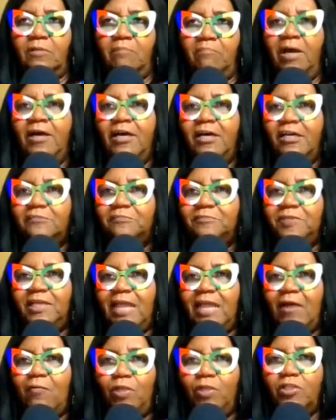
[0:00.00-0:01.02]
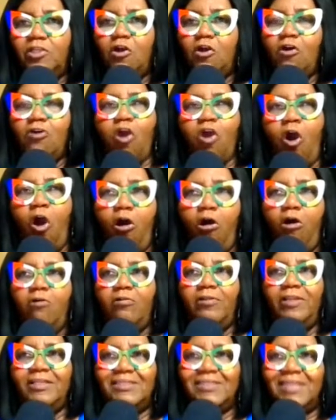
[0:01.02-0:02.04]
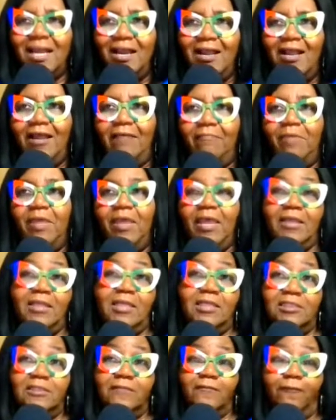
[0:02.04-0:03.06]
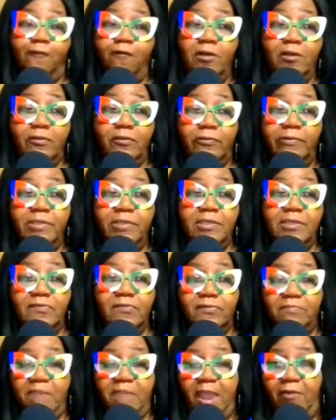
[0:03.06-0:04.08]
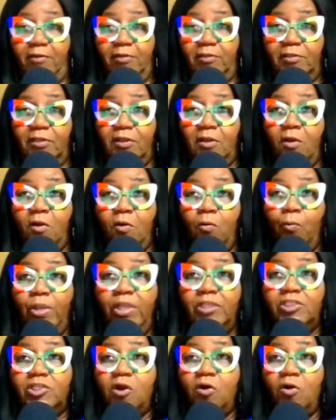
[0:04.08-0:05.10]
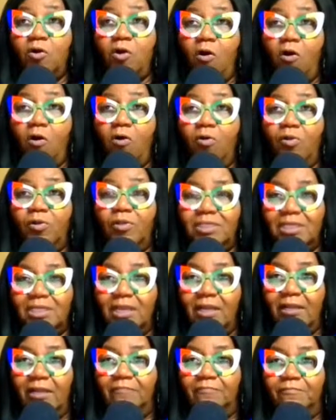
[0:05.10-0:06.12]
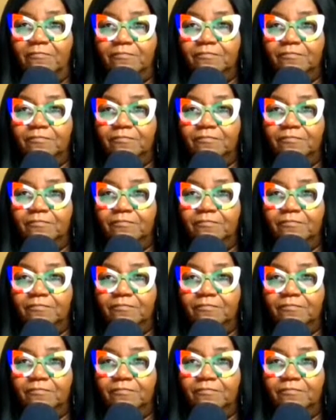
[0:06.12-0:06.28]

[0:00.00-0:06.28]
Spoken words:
My husband and I, we talk all the time. And this is 43 years of marriage. We talk all the time.